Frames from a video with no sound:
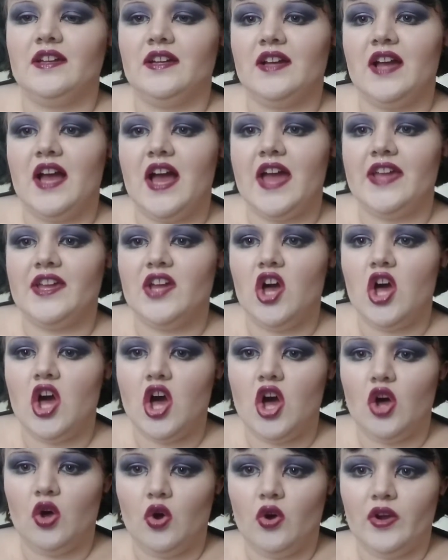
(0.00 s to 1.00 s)
I
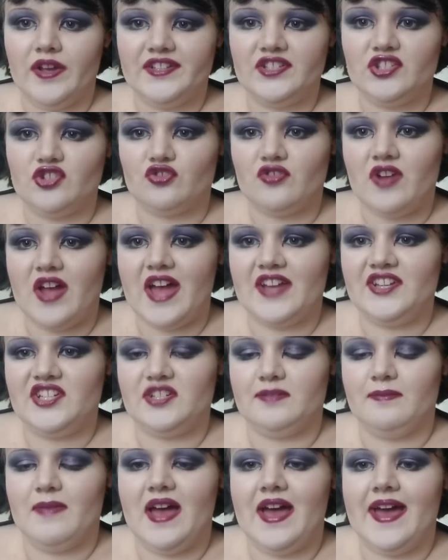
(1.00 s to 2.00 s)
always
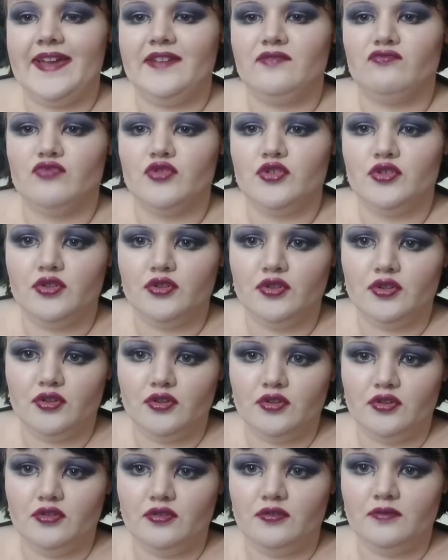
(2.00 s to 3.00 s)
trash my
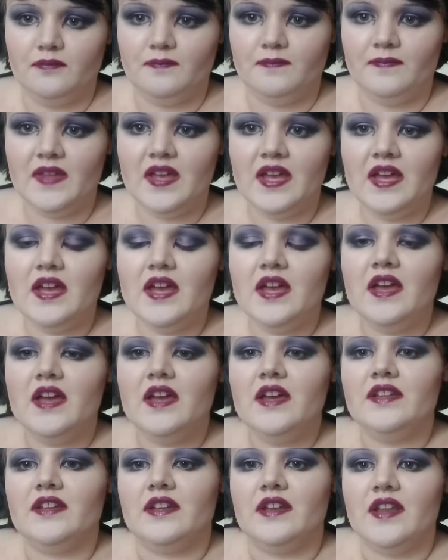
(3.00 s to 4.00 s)
room.
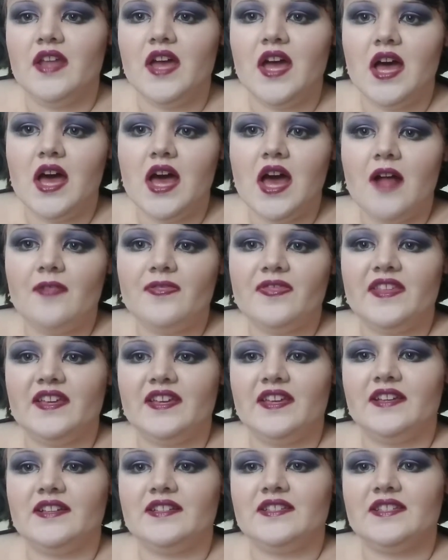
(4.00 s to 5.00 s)

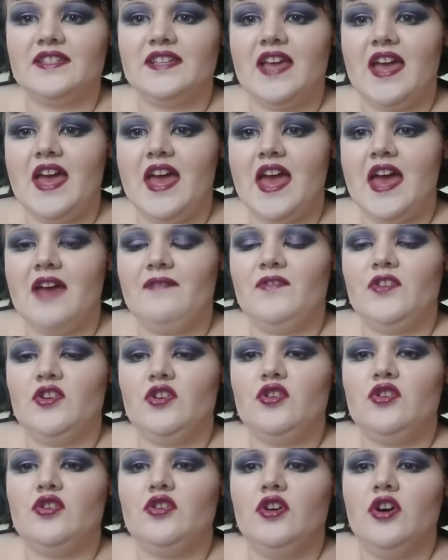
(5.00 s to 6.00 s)
Nothing's ever
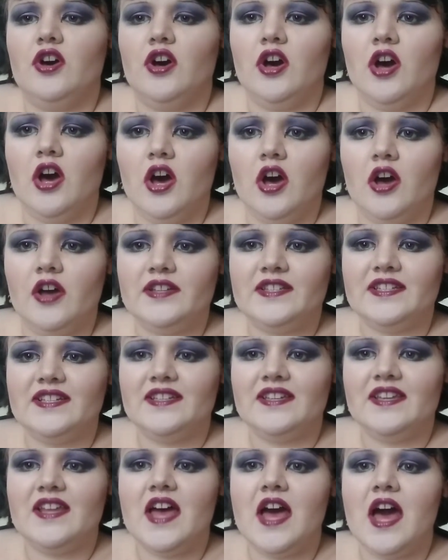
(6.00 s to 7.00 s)
good
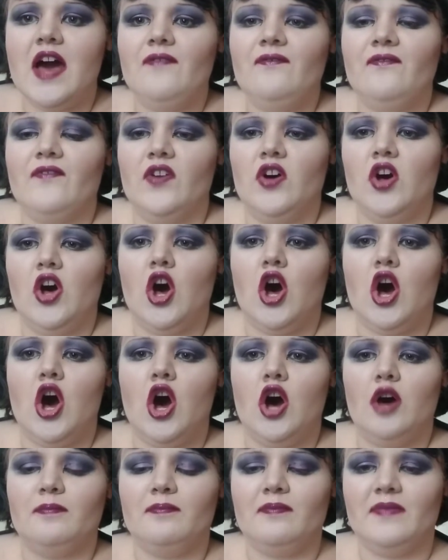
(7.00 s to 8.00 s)
enough
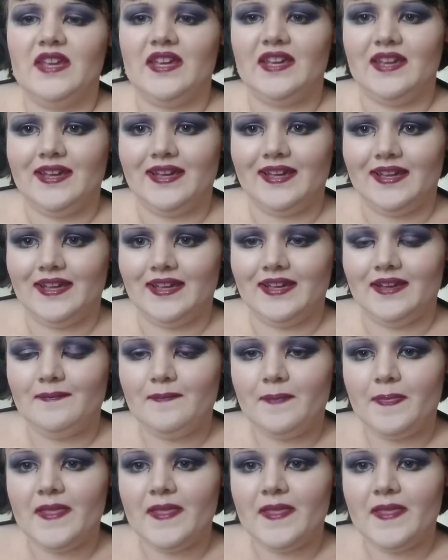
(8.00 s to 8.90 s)
for me